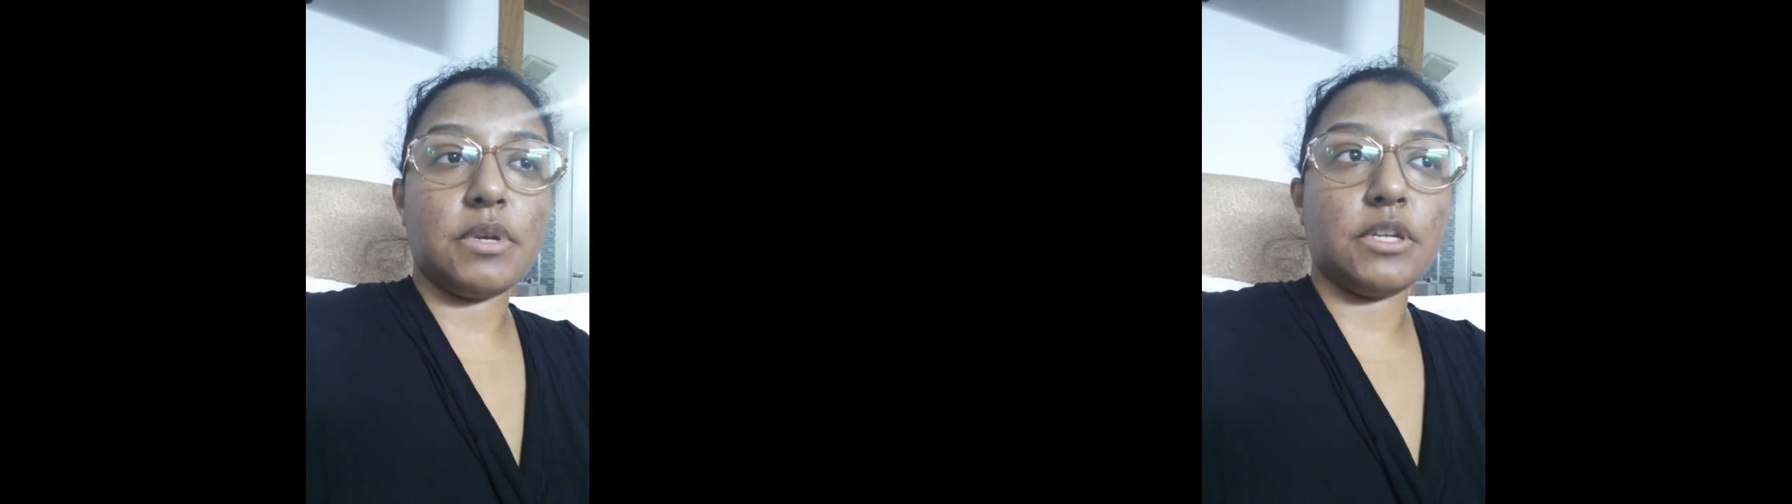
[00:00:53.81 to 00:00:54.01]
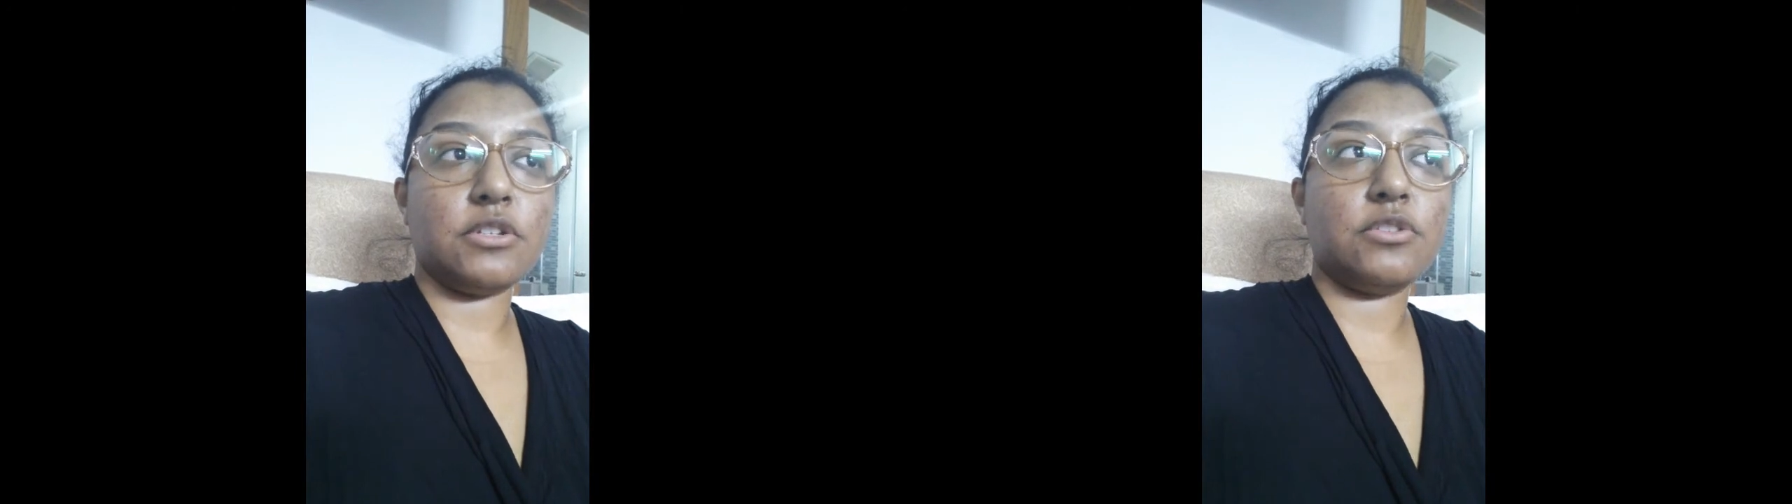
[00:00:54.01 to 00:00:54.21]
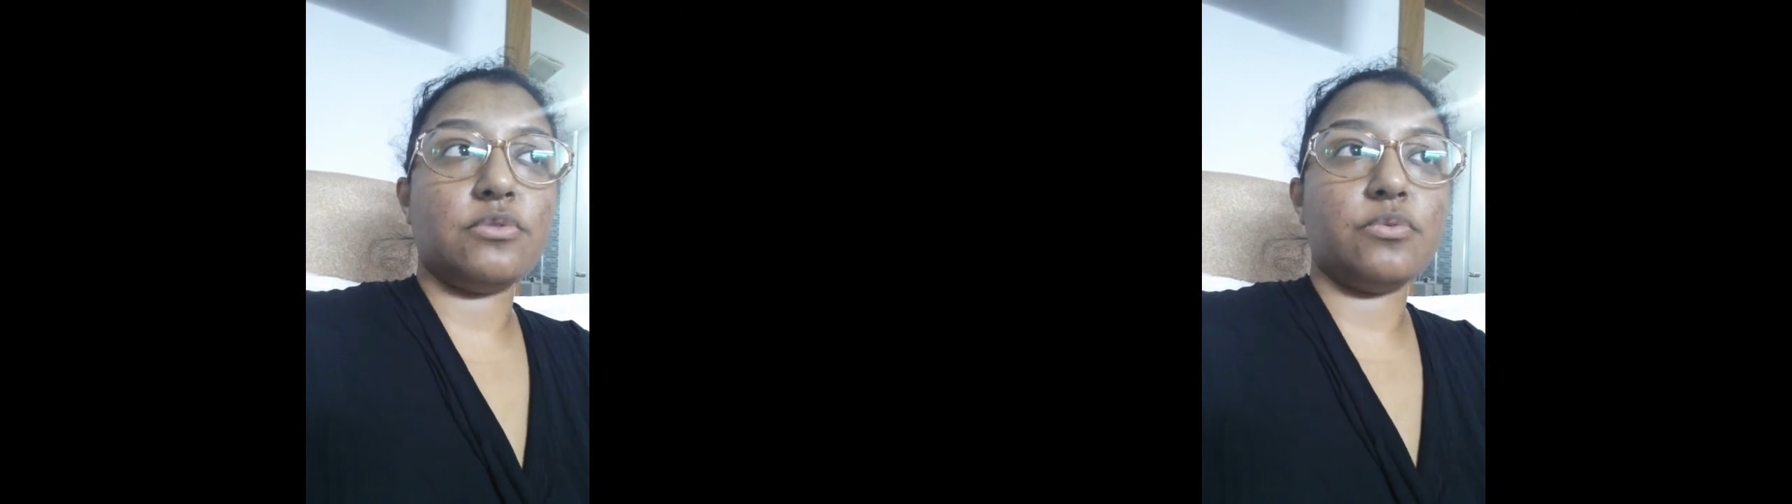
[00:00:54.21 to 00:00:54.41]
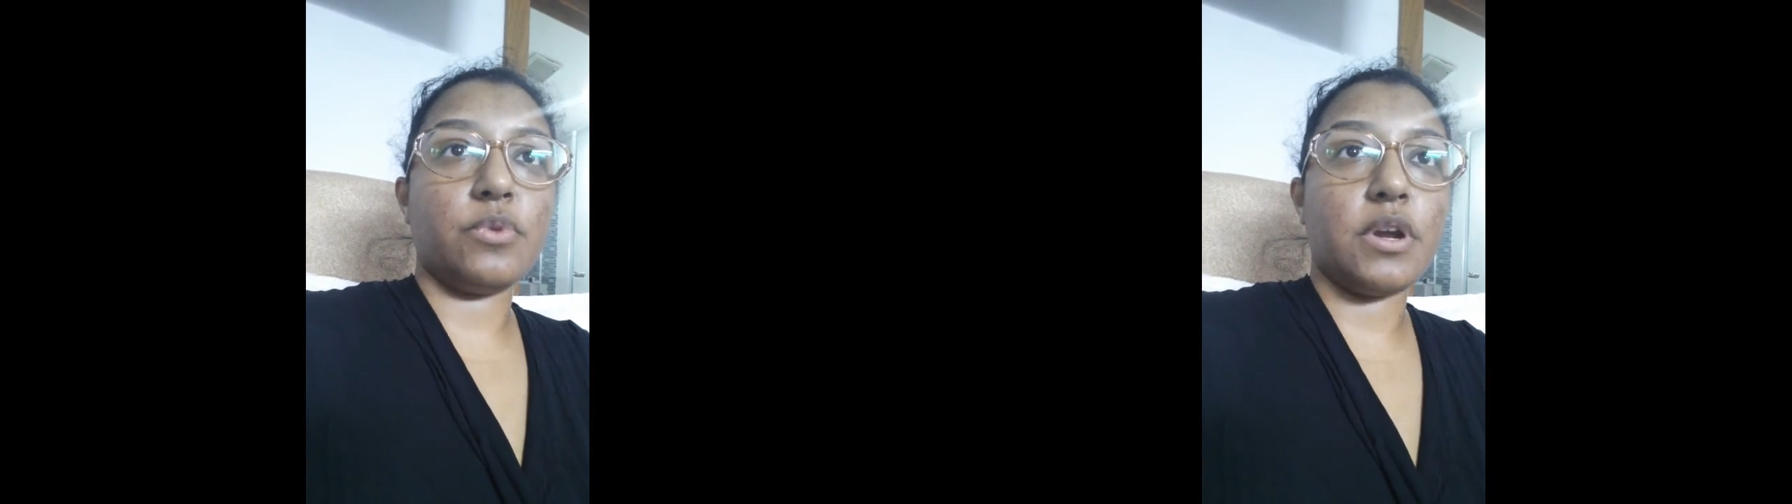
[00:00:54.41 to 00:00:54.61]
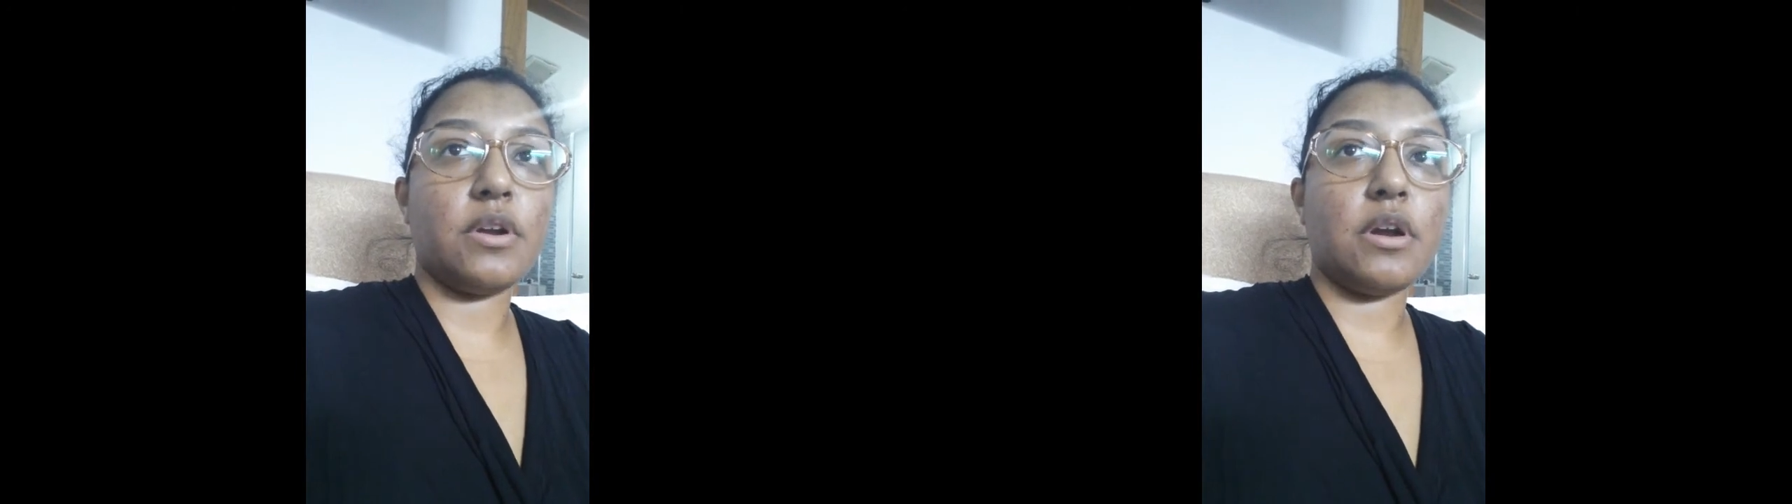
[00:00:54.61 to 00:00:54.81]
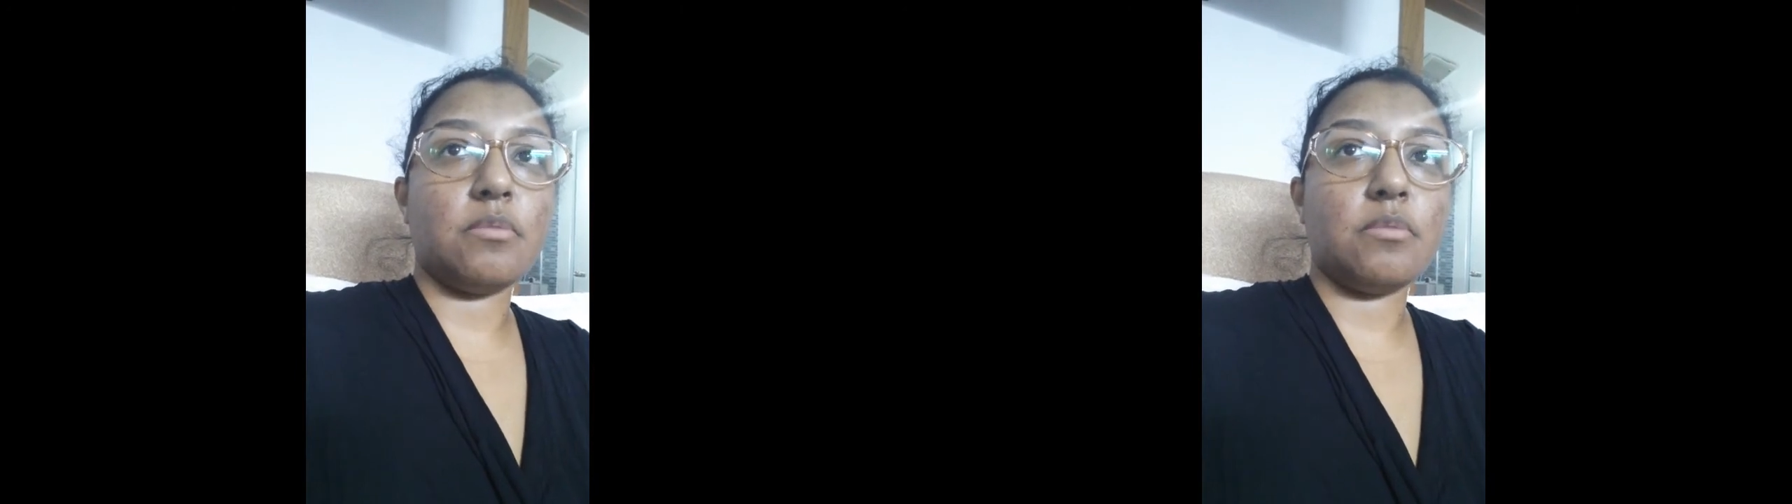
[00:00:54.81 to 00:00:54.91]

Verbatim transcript: and I swear